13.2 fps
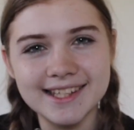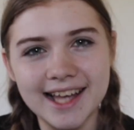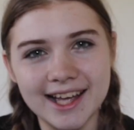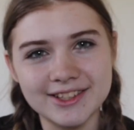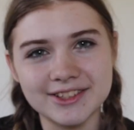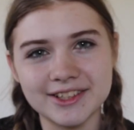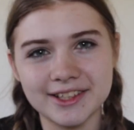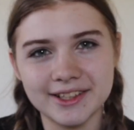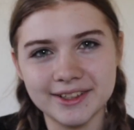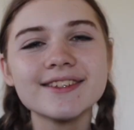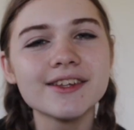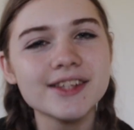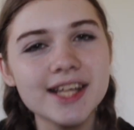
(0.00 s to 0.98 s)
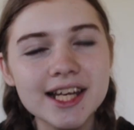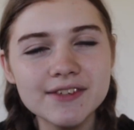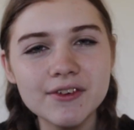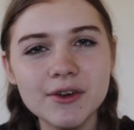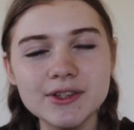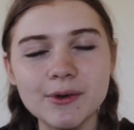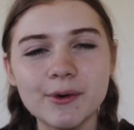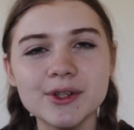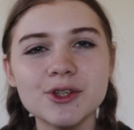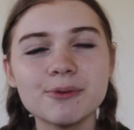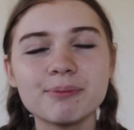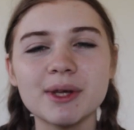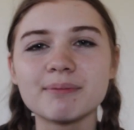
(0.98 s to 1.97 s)
it's Ashley. So today's video is going
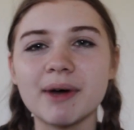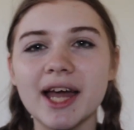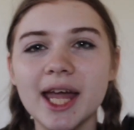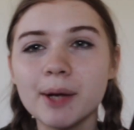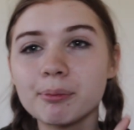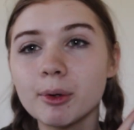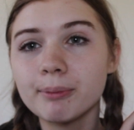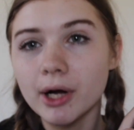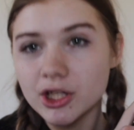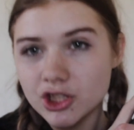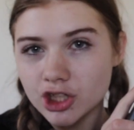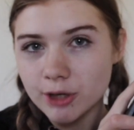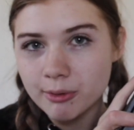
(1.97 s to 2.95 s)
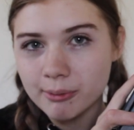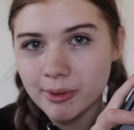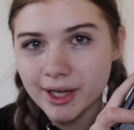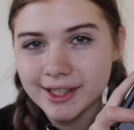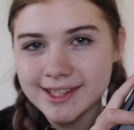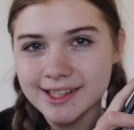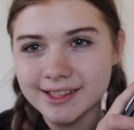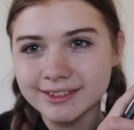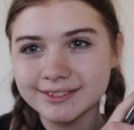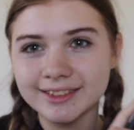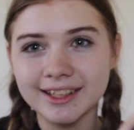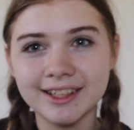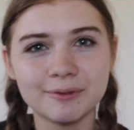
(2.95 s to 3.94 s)
to be my April Boxycharm
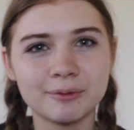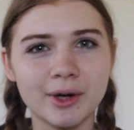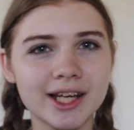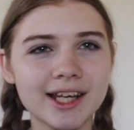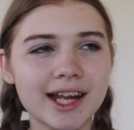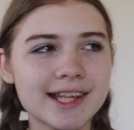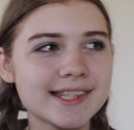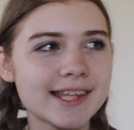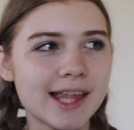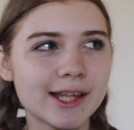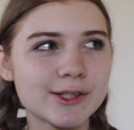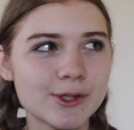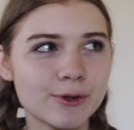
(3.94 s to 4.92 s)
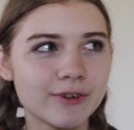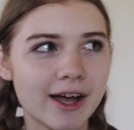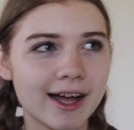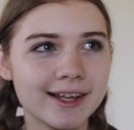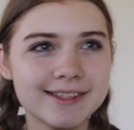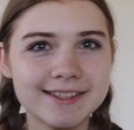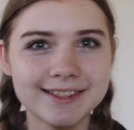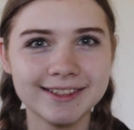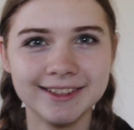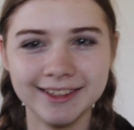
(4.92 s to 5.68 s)
unboxing. Why did I say that so fast?